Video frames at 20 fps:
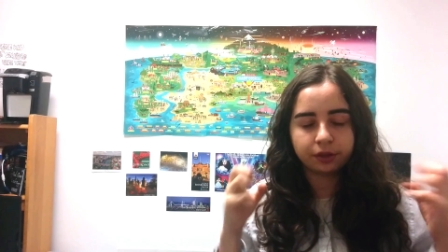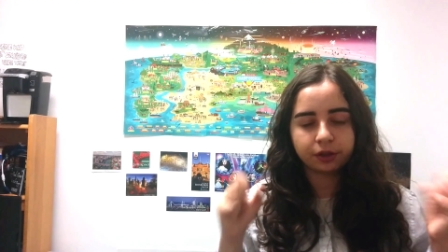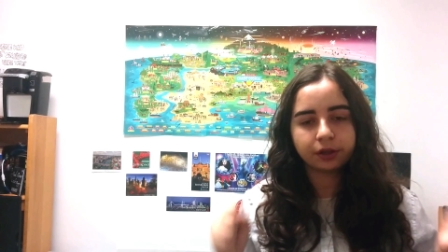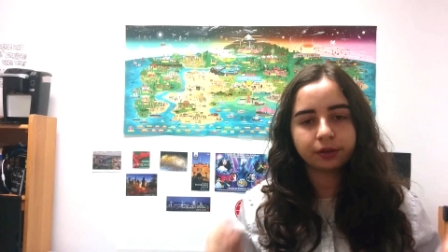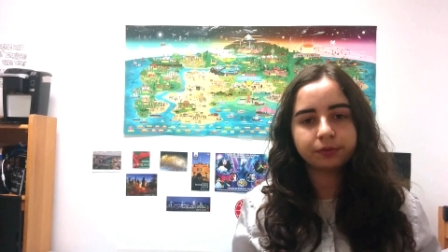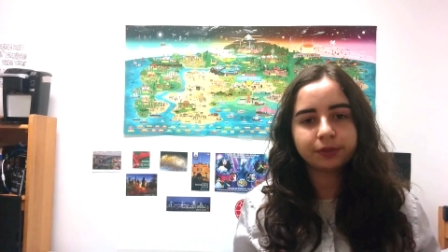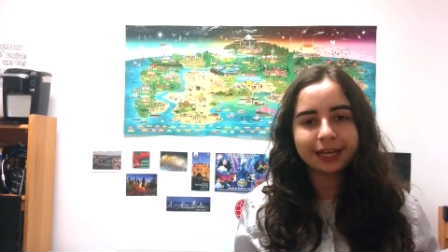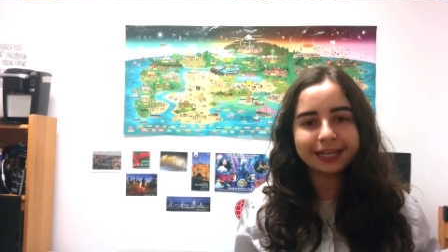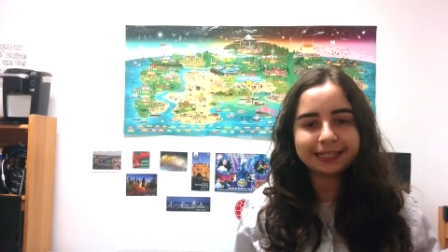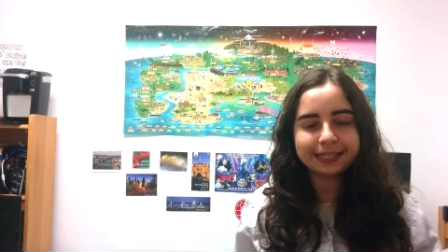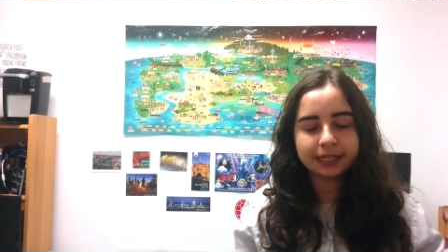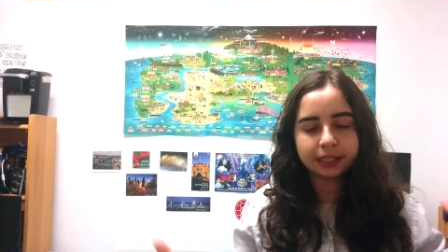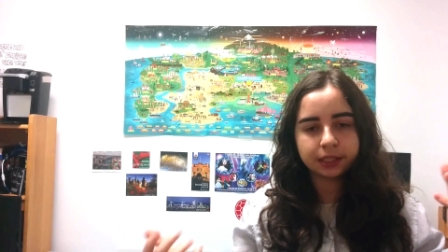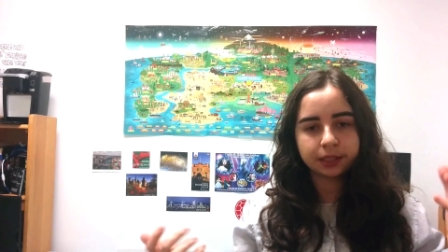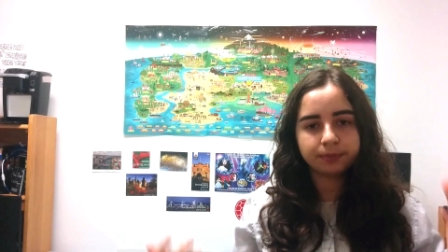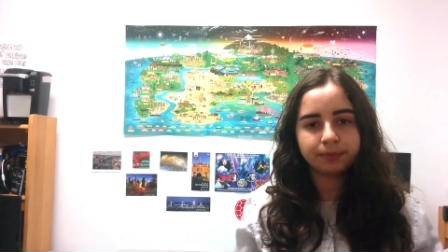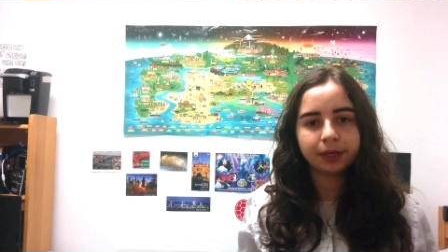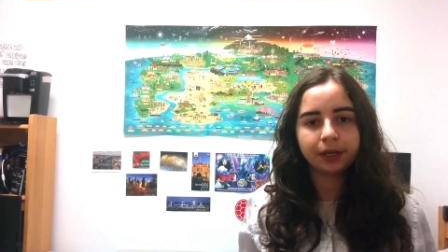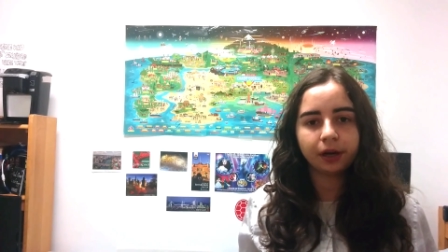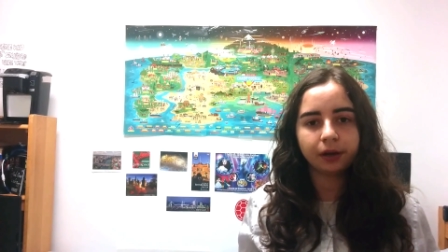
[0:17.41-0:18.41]
The test has
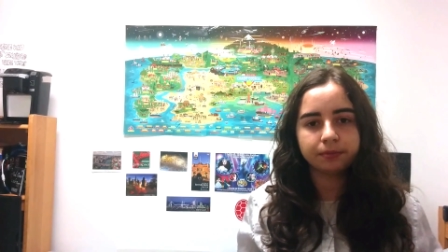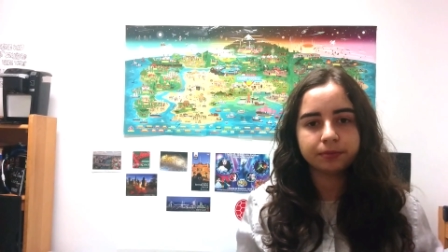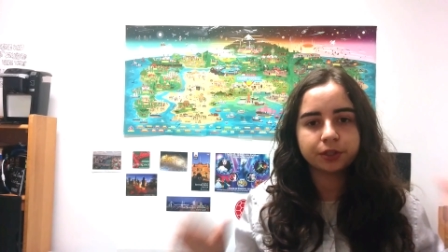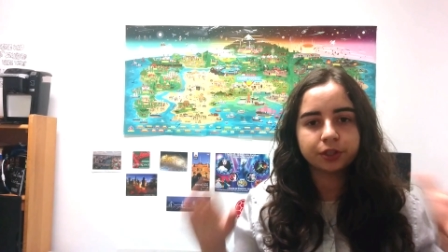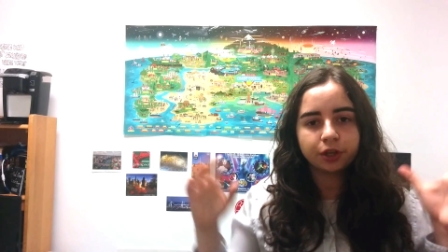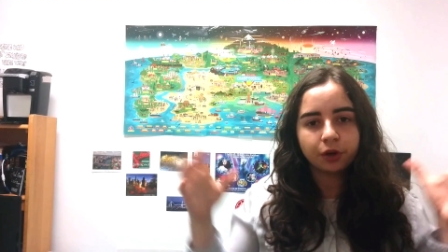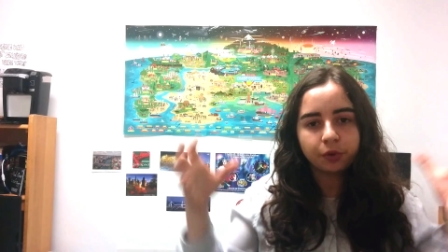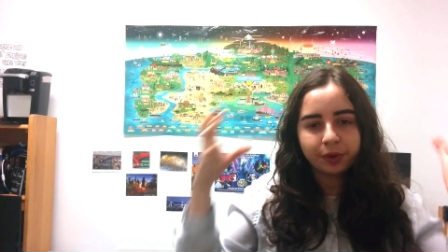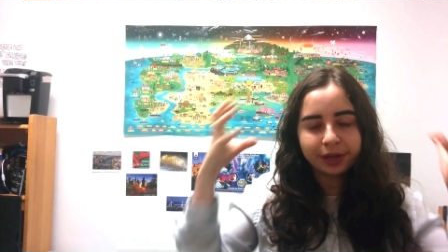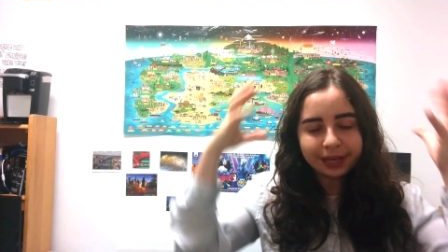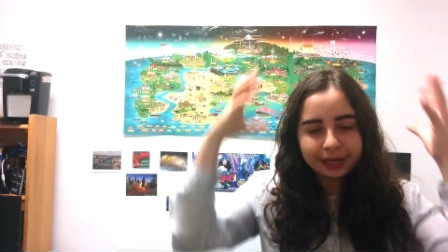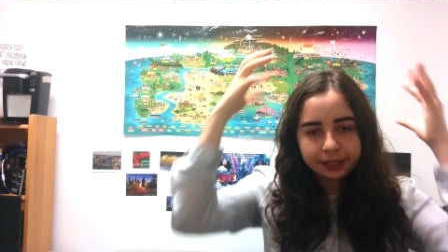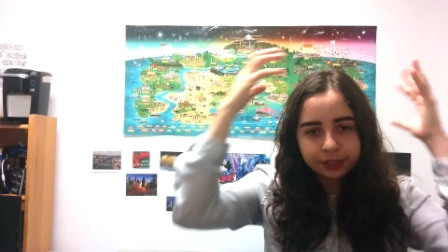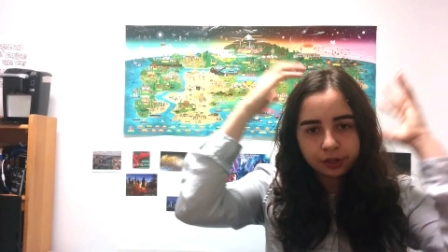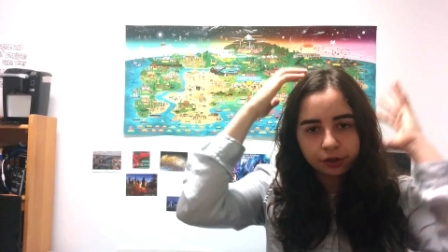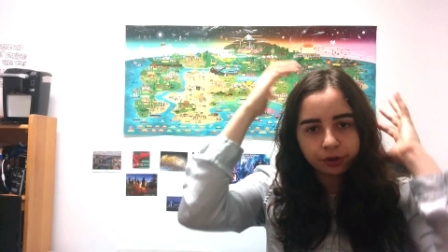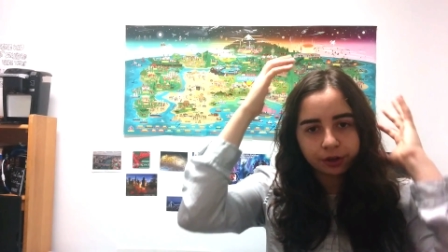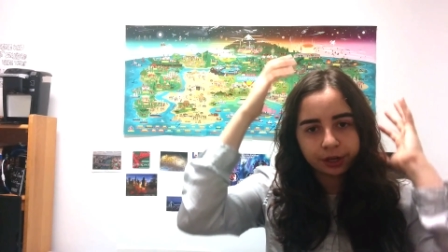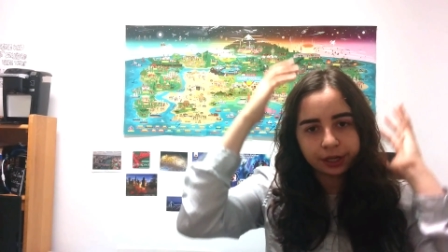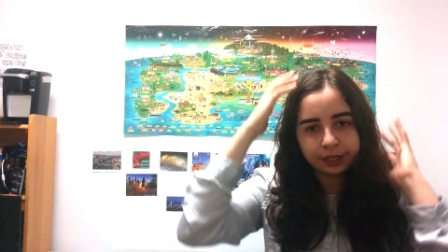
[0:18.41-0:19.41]
to become so
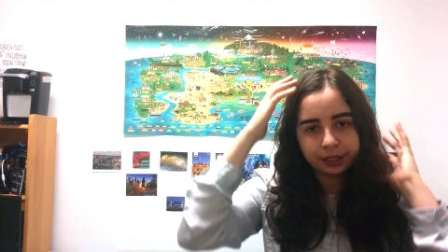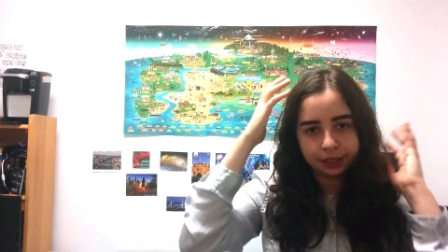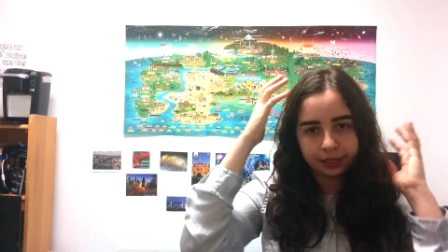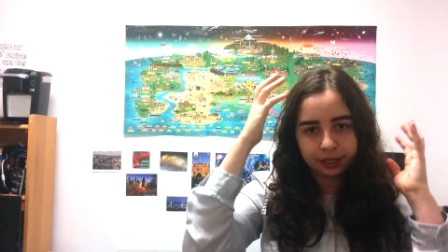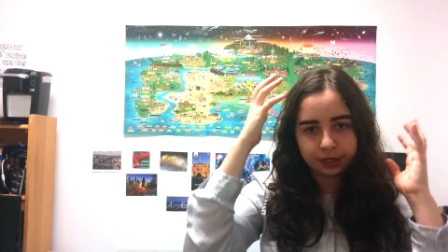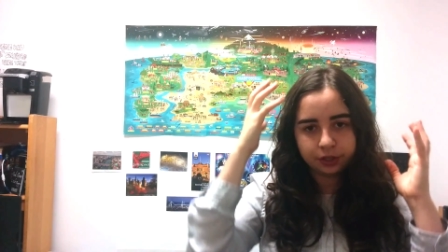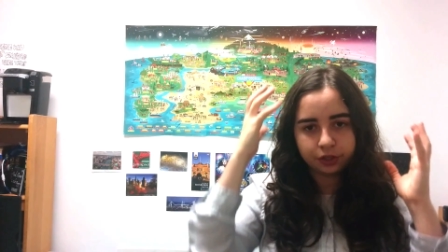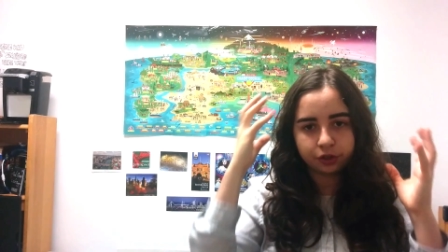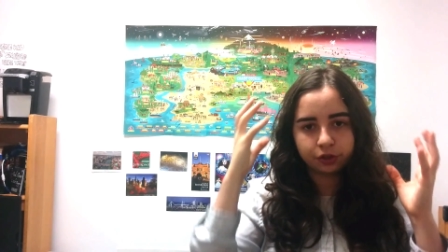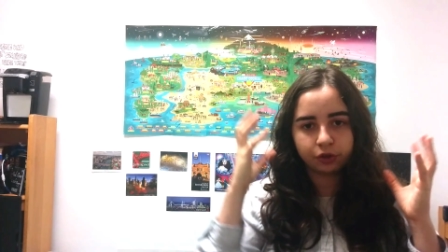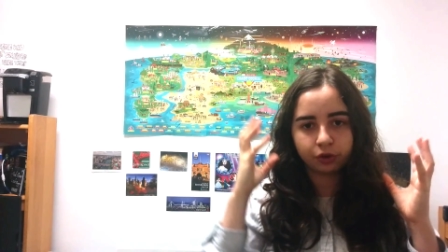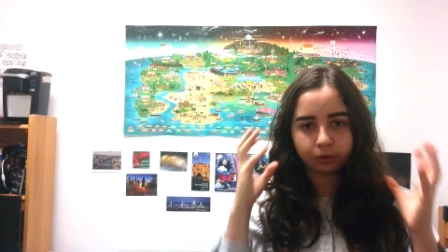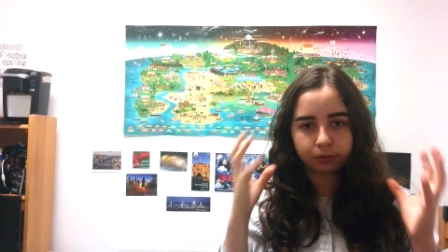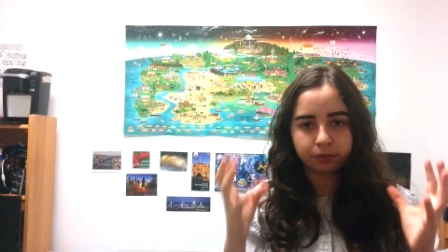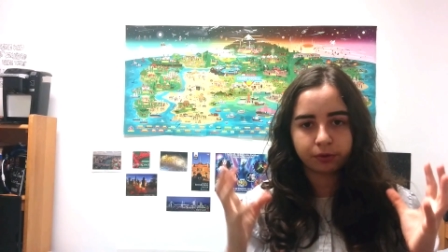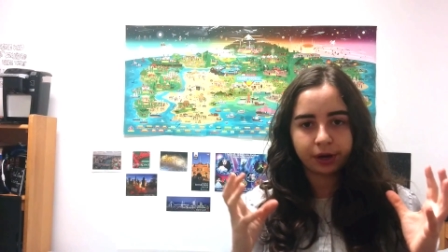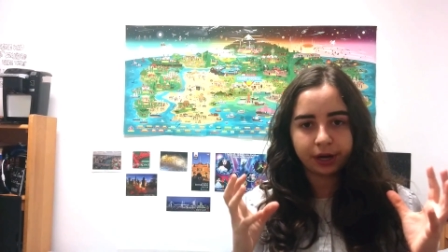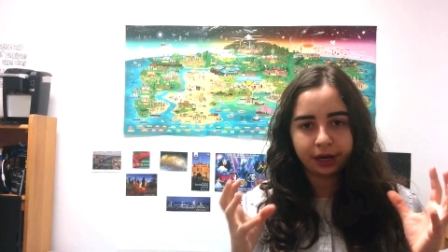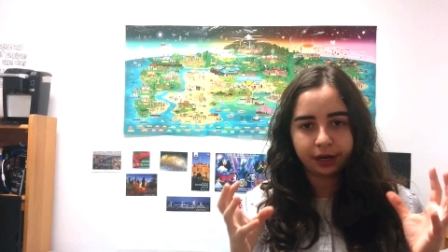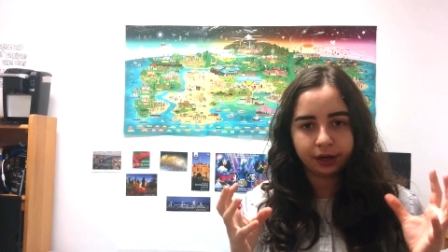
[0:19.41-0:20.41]
integrated into your
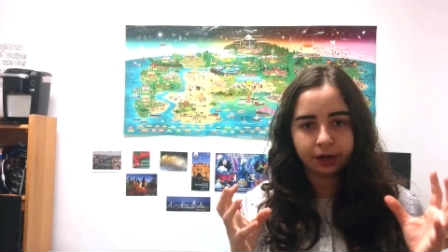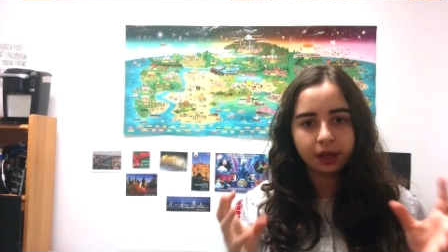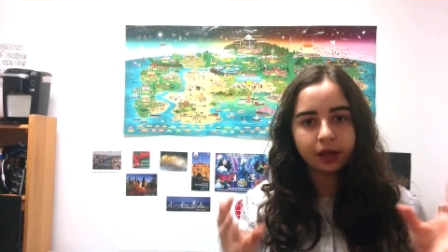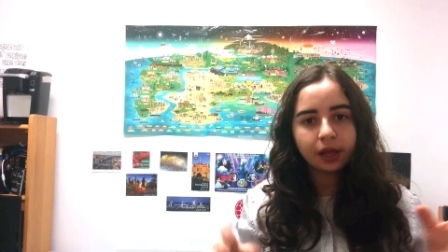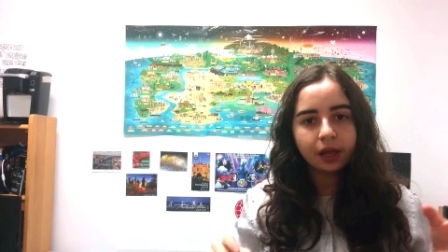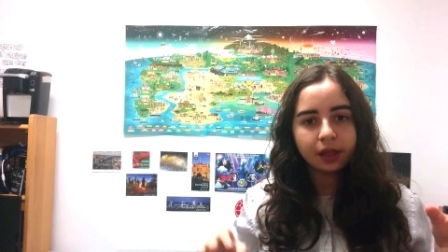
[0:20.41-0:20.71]
brain